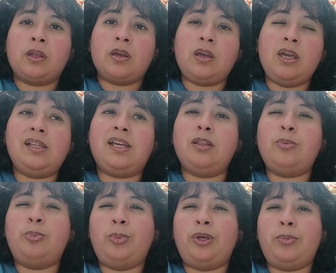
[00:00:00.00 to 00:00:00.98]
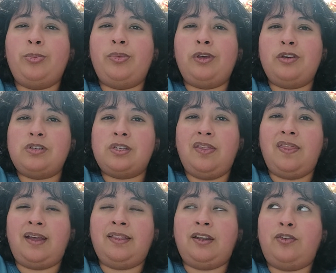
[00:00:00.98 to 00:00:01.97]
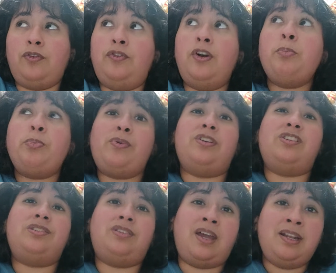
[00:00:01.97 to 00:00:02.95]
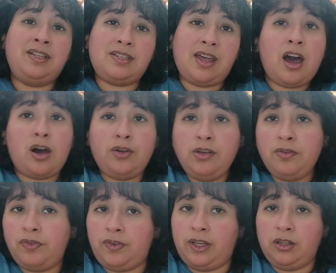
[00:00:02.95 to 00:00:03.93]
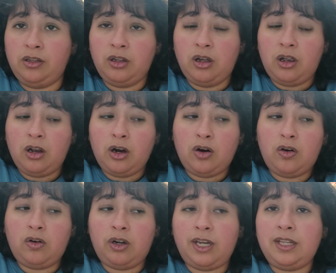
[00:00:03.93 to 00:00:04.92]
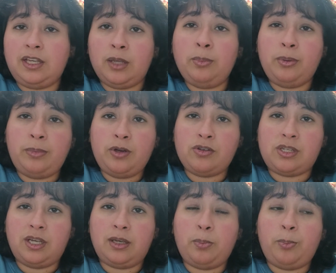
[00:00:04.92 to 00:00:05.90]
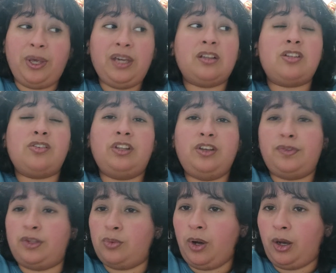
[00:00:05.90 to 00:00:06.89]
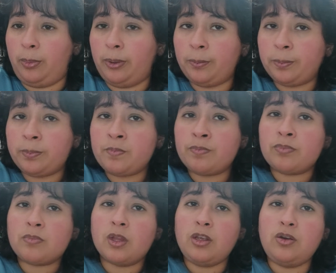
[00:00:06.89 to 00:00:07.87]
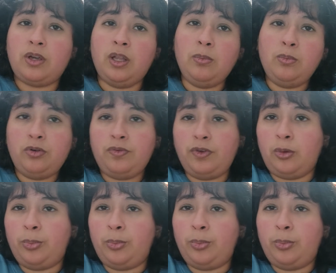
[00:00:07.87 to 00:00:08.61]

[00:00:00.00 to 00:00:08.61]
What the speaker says: It could be music that represents how you feel, or it can be music picked to lift you up. You can move your